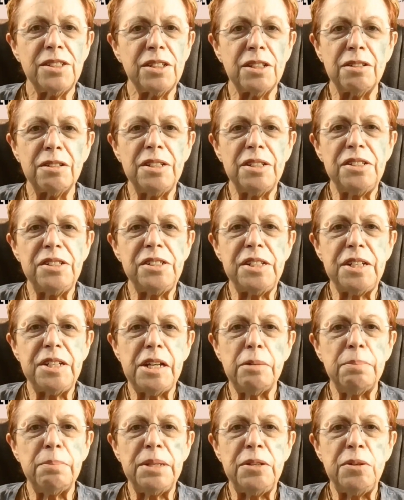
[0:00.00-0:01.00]
So is
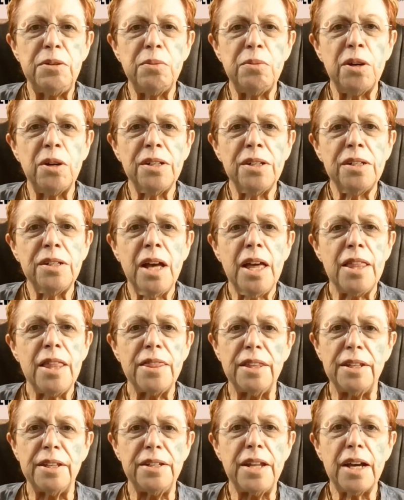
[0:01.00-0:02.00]
GLP 1
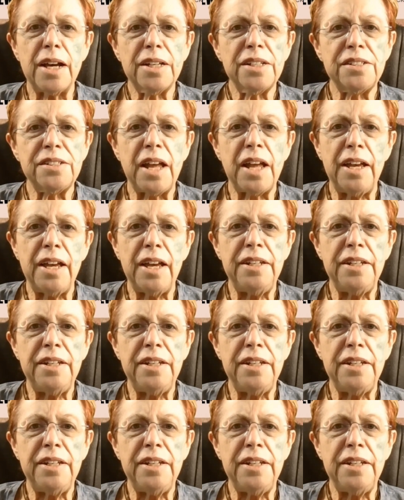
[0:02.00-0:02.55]
the next